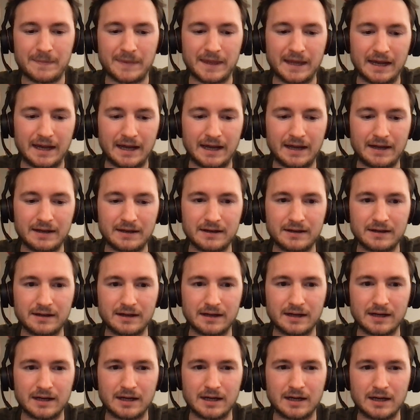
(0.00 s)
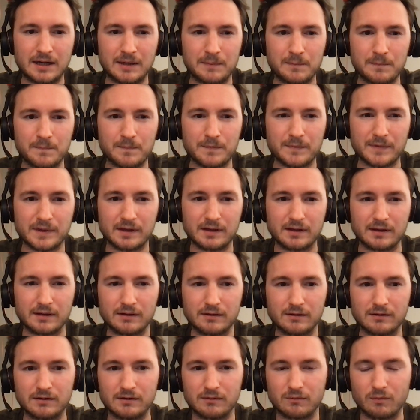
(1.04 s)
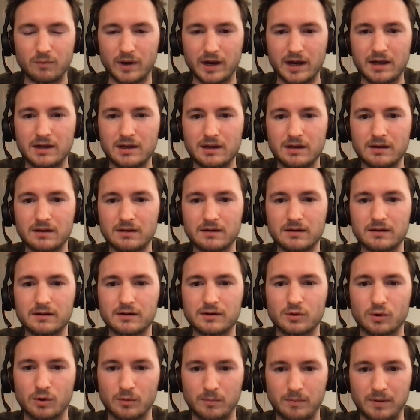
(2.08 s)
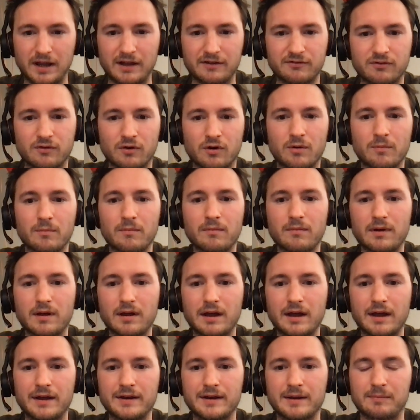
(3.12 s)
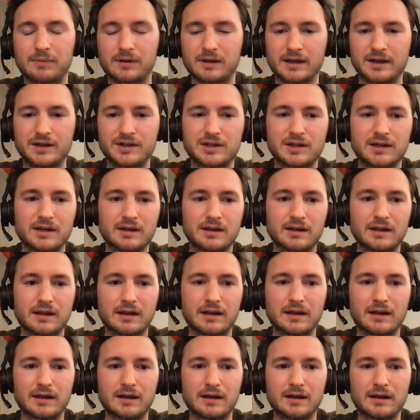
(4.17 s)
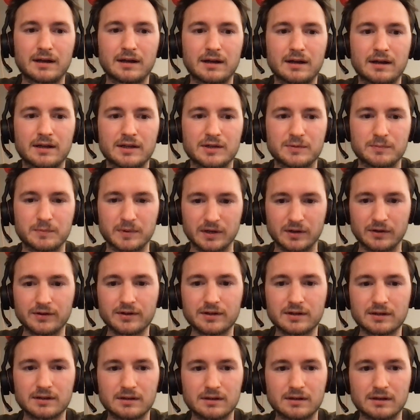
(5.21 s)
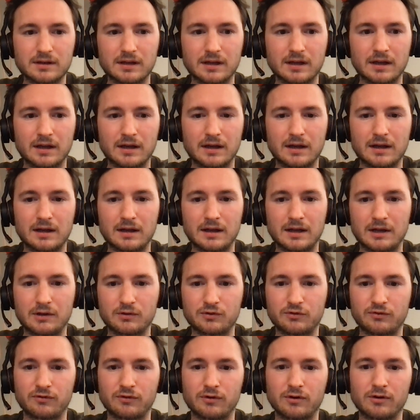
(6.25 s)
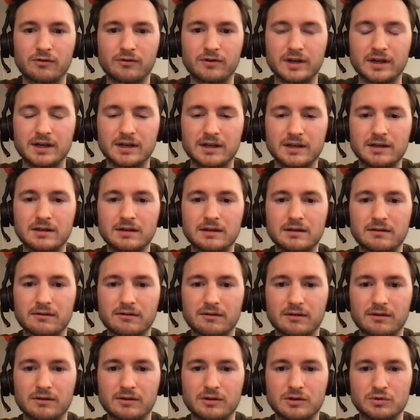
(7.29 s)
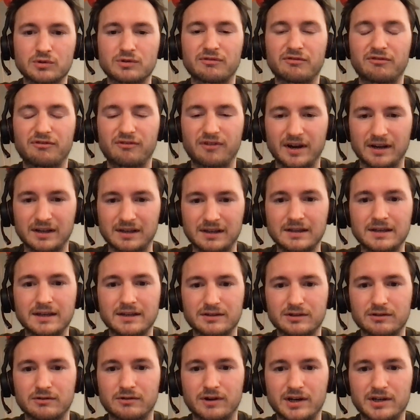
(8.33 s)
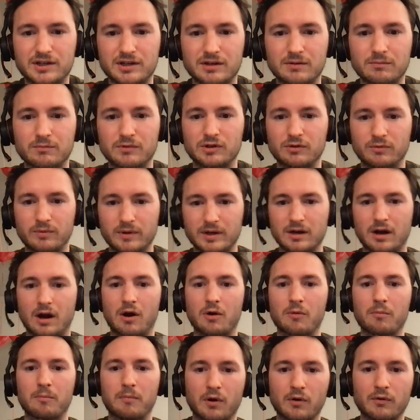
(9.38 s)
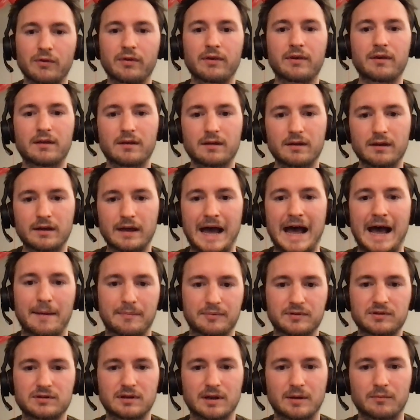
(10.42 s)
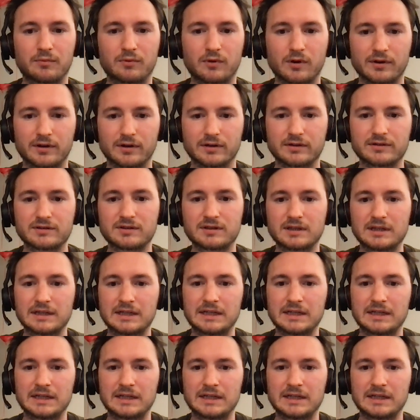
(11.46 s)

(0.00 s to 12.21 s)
and the way your platform and application is built allows for a really user-friendly integration between our both apps and products.